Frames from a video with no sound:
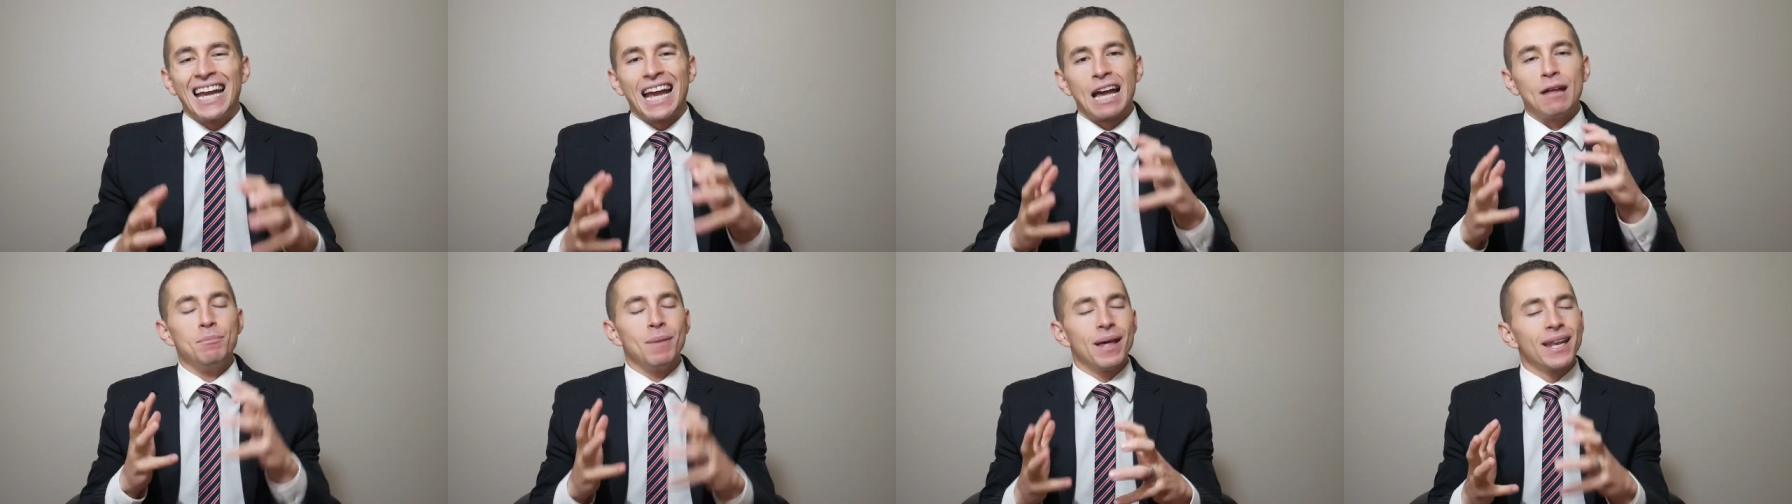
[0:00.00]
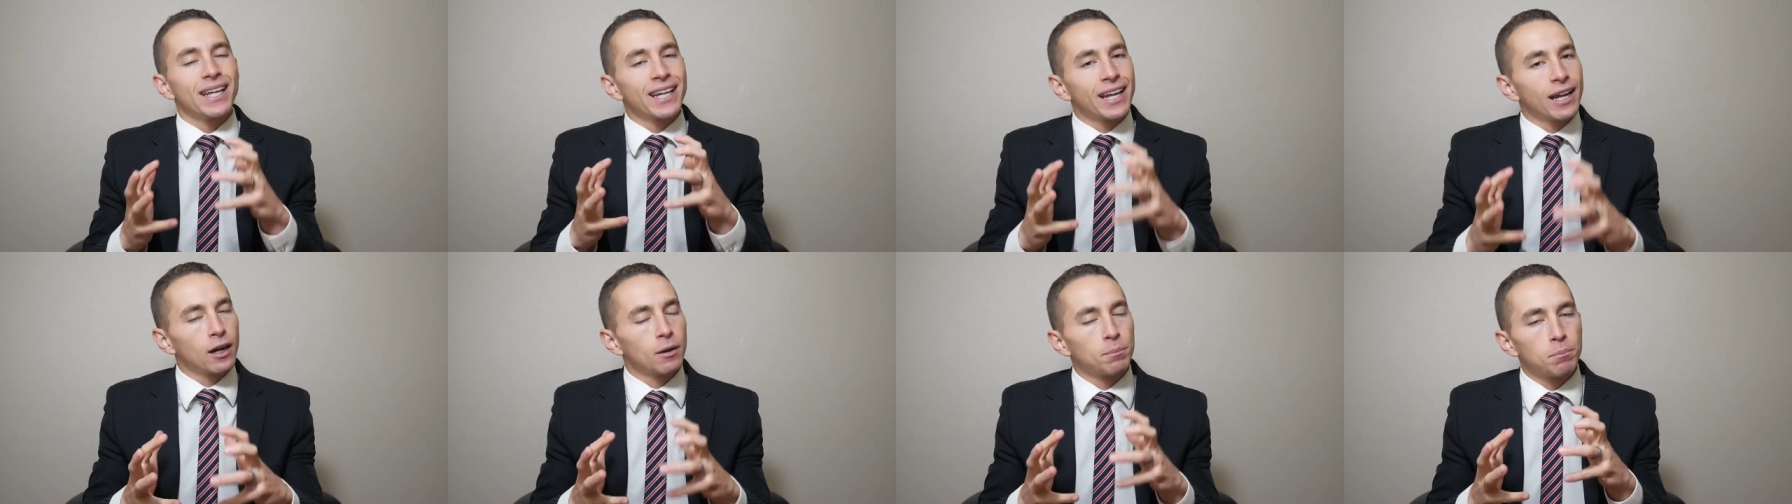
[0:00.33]
And
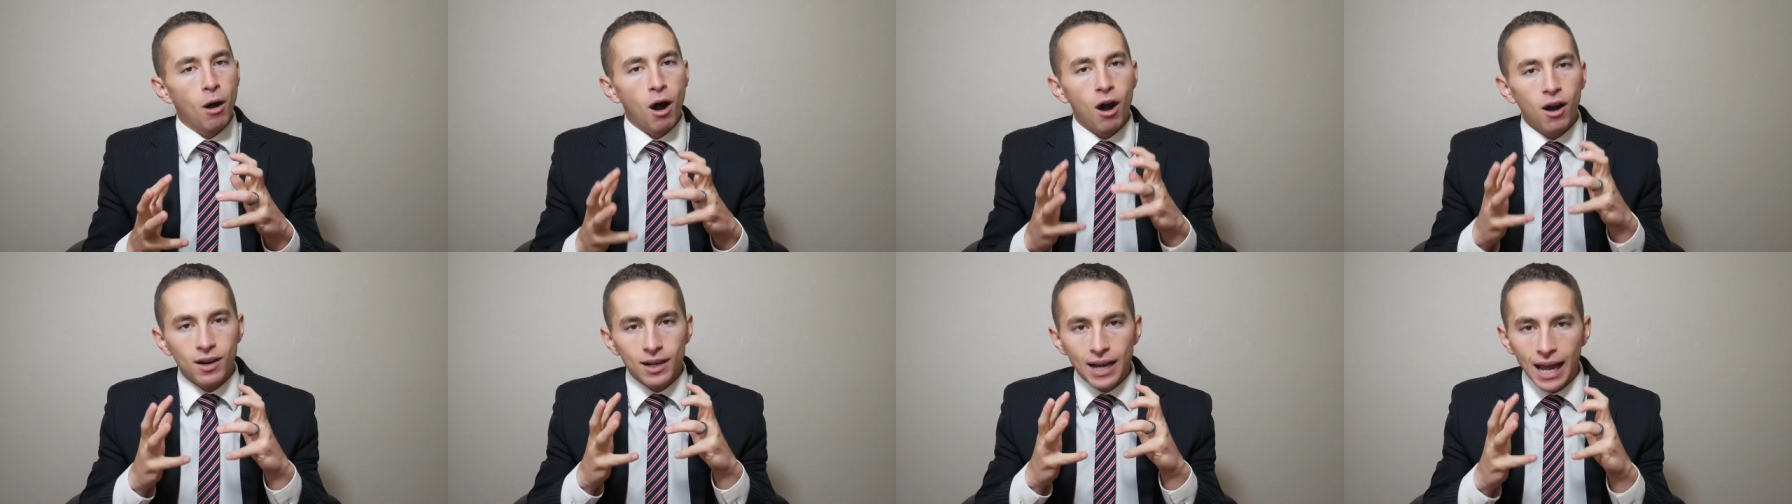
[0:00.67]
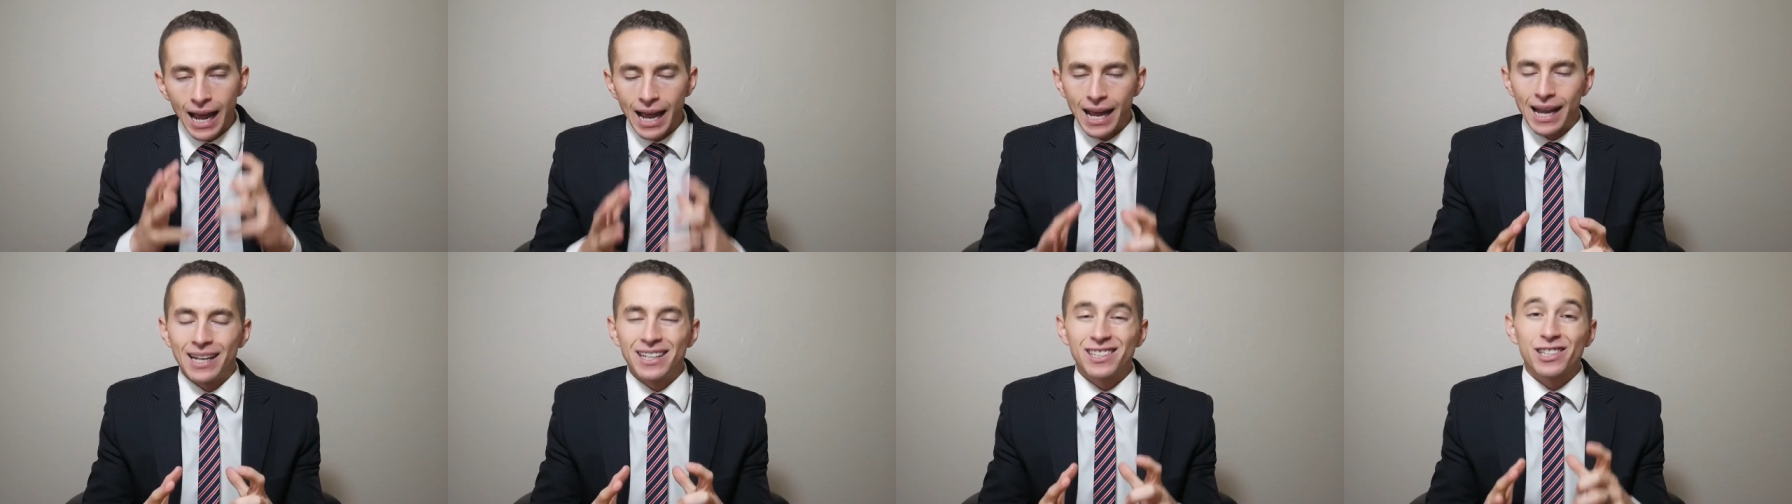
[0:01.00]
Medicare
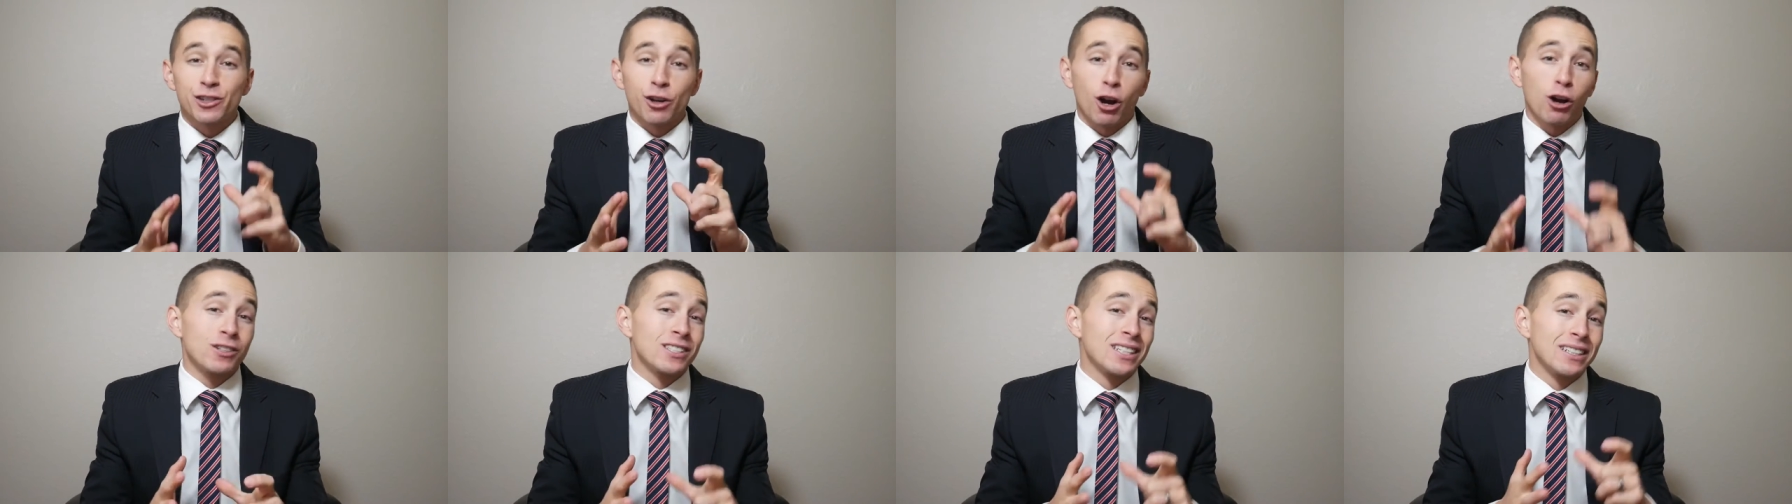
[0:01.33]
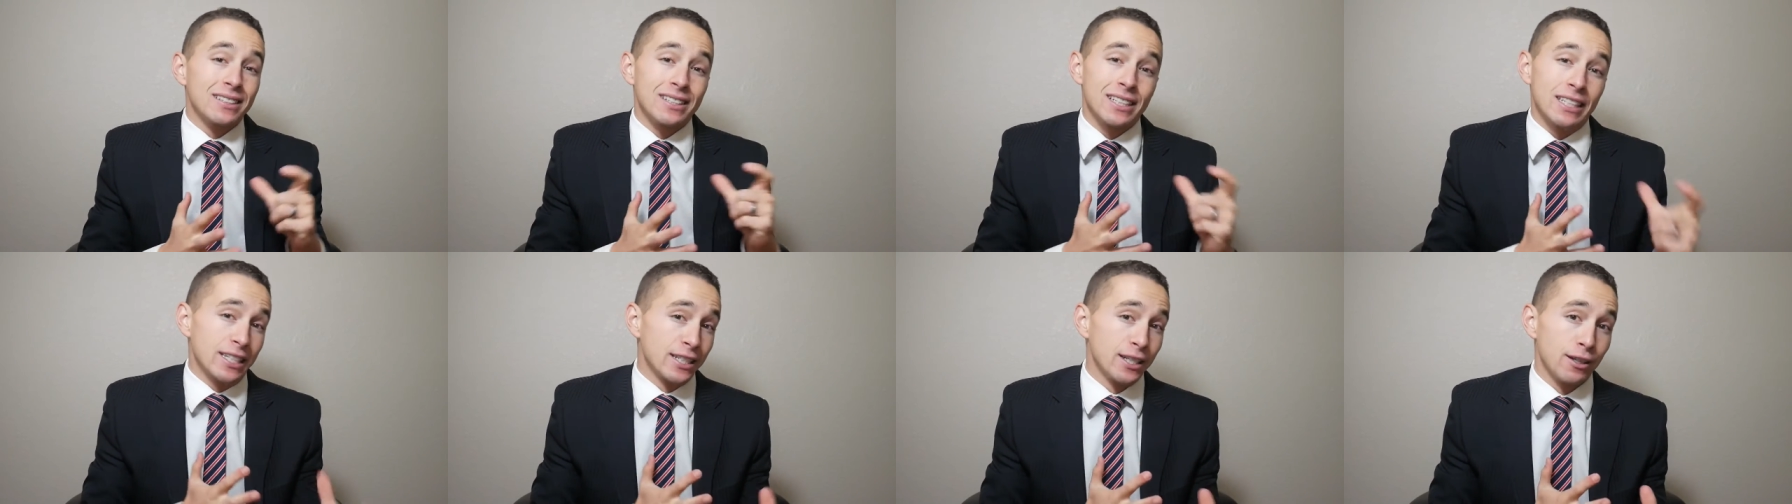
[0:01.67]
Part A starts
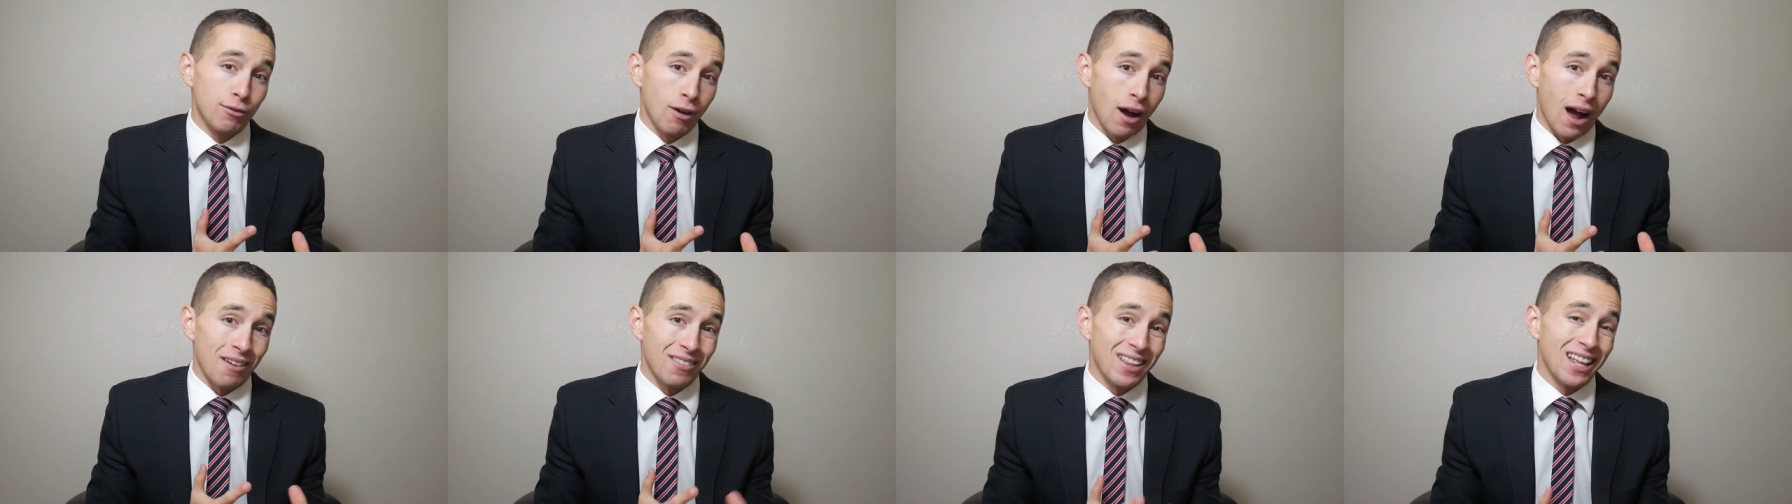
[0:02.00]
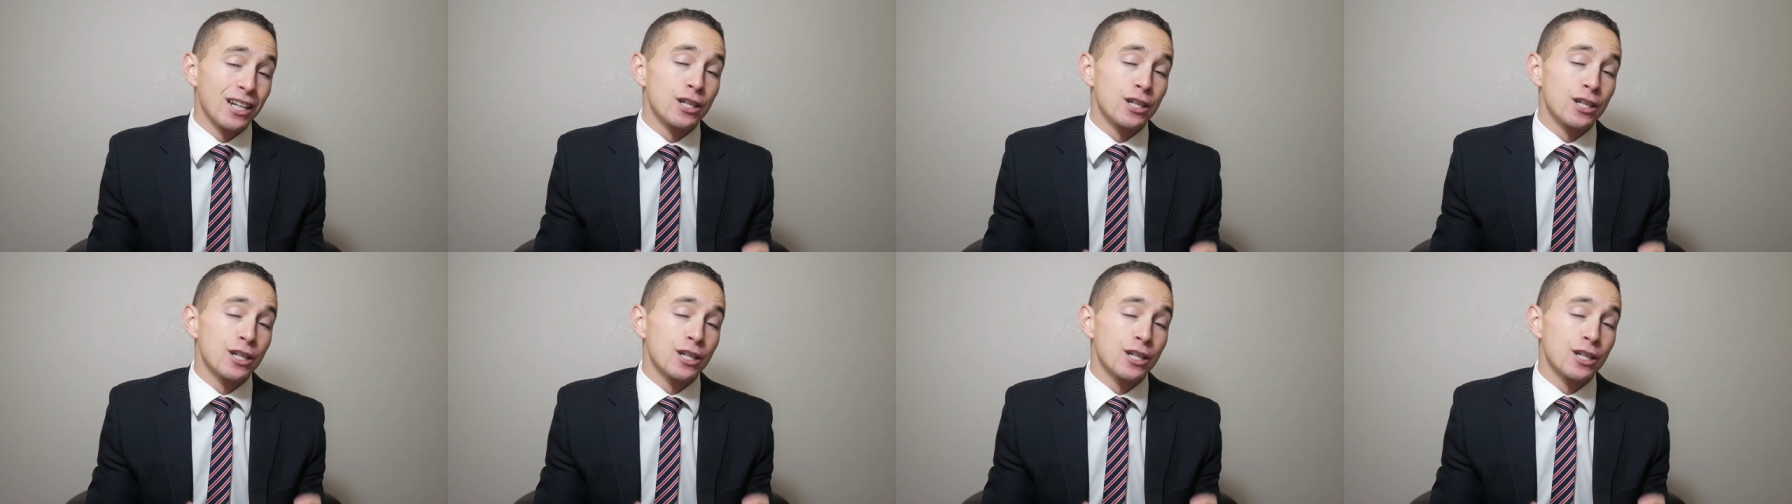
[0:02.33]
at 65.